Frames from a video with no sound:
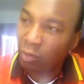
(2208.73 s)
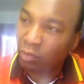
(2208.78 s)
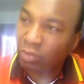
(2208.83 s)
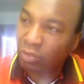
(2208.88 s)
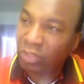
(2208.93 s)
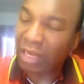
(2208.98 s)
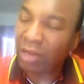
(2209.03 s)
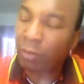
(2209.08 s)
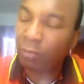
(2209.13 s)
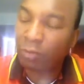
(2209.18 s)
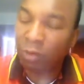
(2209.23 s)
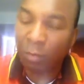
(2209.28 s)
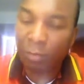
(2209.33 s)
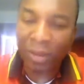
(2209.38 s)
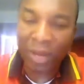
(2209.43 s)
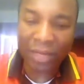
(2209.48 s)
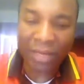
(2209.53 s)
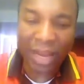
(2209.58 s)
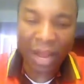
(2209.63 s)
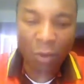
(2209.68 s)
take up your
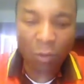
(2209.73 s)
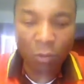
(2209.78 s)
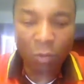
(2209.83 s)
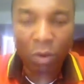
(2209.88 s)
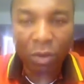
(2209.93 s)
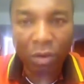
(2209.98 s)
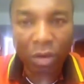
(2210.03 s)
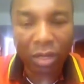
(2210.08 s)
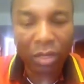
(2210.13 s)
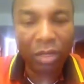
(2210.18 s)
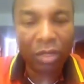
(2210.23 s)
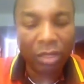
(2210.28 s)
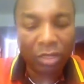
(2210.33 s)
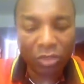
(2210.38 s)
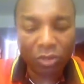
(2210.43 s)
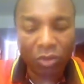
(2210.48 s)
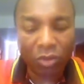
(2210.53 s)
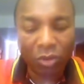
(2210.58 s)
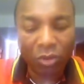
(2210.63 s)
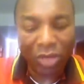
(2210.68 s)
bed and walk.
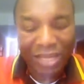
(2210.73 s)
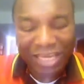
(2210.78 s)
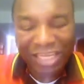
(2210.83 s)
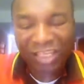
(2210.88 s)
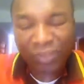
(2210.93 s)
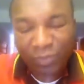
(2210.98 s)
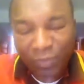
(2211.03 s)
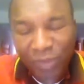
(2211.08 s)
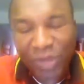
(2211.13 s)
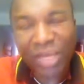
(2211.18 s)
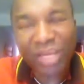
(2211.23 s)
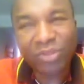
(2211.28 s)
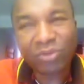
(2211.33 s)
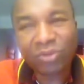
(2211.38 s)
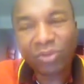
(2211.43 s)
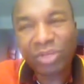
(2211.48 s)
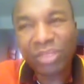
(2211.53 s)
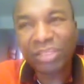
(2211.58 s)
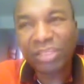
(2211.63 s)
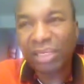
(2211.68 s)
You know, he's speaking
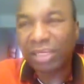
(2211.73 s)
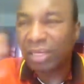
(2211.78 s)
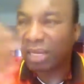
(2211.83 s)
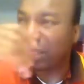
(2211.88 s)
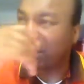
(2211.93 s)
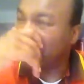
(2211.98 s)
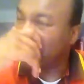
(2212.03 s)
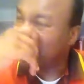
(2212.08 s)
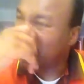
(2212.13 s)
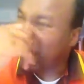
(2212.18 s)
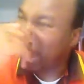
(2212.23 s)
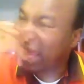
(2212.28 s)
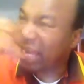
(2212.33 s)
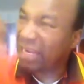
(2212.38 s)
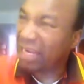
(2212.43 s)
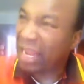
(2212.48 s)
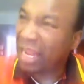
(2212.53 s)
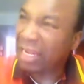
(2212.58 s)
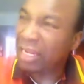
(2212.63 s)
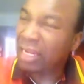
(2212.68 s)
to the sickness.
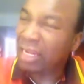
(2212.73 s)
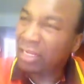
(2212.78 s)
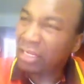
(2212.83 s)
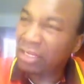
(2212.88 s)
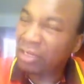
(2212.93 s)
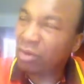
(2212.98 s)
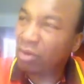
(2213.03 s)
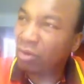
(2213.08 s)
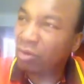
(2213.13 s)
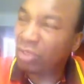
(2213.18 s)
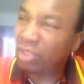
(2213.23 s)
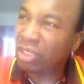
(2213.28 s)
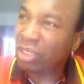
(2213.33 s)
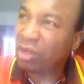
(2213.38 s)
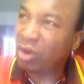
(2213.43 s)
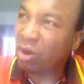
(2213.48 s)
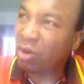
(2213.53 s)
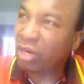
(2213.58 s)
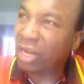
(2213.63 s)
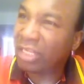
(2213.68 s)
And then, you know, the
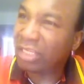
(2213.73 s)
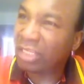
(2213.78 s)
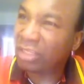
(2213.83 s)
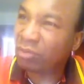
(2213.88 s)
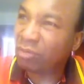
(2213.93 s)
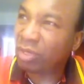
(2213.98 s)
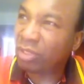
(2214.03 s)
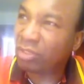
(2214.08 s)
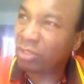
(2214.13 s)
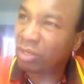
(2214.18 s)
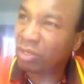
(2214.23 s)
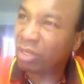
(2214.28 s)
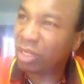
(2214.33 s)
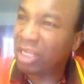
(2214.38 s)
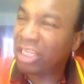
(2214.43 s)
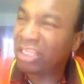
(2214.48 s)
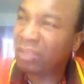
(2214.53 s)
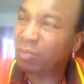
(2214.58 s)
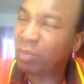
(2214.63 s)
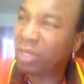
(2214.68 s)
other situation,
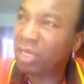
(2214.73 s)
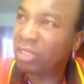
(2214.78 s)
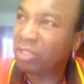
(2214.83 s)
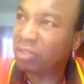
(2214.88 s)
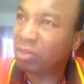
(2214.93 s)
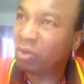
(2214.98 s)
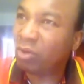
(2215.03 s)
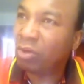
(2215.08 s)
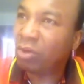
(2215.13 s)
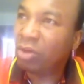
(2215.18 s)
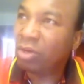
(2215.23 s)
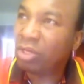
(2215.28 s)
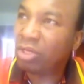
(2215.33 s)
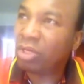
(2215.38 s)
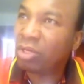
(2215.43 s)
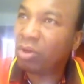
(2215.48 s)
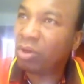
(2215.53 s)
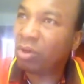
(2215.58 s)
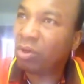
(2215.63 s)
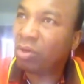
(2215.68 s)
he's speaking to, you
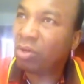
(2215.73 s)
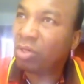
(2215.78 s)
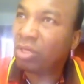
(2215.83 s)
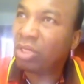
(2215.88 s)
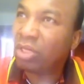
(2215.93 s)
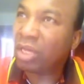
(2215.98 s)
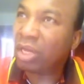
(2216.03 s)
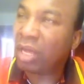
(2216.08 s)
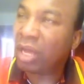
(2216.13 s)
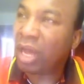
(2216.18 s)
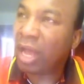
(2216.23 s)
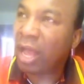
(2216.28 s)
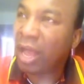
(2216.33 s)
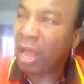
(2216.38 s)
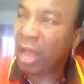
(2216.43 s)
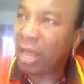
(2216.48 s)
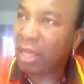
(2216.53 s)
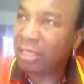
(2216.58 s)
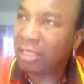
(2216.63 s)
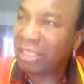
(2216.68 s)
know,
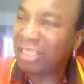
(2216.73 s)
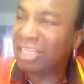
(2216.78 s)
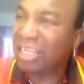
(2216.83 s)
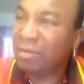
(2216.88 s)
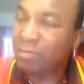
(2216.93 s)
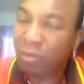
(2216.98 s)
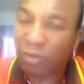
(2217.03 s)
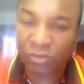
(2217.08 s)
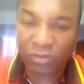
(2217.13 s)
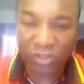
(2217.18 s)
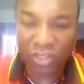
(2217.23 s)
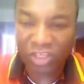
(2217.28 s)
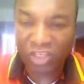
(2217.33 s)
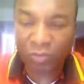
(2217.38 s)
the demons.